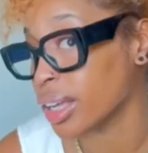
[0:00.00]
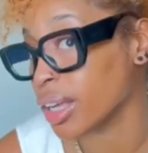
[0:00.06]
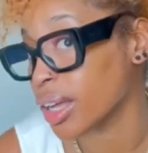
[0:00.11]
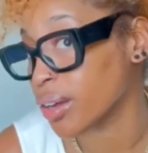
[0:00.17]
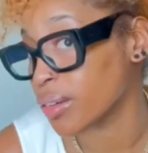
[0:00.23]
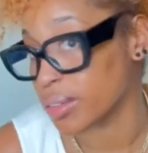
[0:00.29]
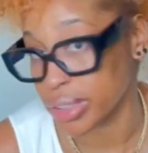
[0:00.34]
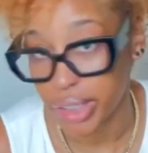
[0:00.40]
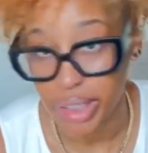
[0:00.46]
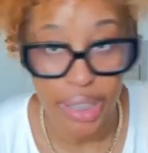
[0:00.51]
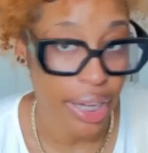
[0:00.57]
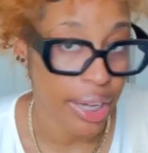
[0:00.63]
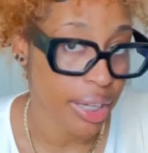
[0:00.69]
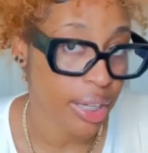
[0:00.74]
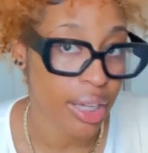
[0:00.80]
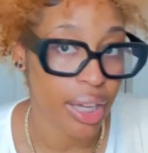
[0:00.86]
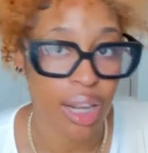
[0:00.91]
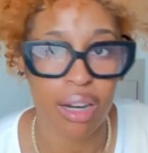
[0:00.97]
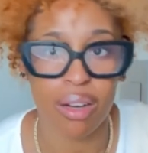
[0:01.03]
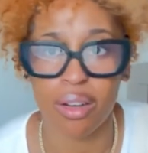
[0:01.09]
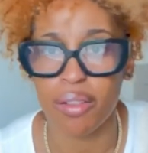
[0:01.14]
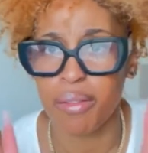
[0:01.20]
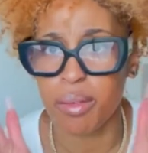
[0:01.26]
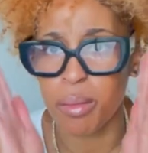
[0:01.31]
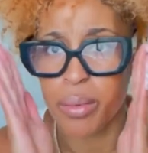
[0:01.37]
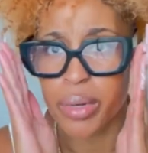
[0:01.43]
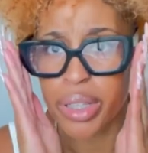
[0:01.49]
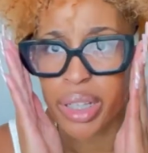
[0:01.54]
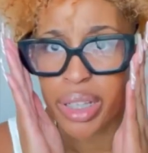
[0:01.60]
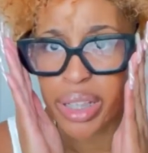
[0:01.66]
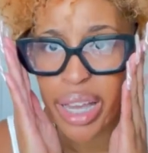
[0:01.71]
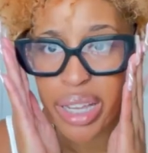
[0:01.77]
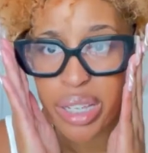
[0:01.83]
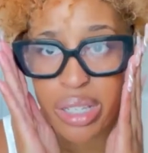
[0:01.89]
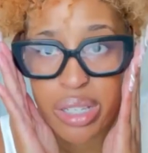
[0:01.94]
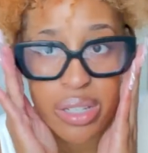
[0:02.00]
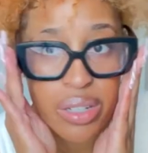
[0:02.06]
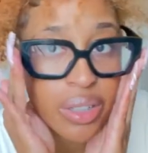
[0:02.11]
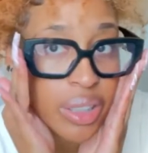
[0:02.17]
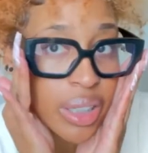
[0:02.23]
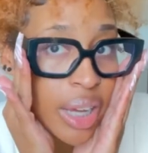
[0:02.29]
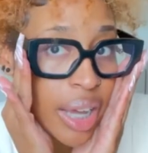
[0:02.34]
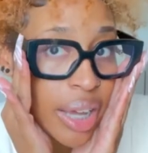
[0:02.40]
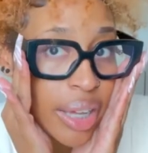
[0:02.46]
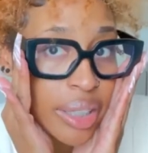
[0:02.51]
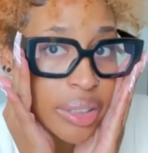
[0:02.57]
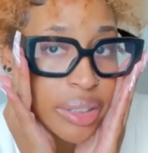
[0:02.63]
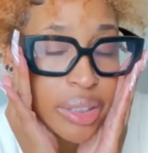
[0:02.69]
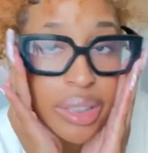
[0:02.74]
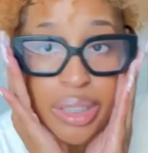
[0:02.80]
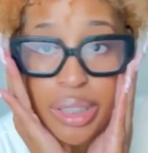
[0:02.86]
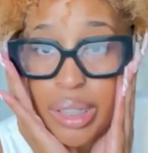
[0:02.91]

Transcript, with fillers: I really like it. I don't know if I'm wearing the glasses or not.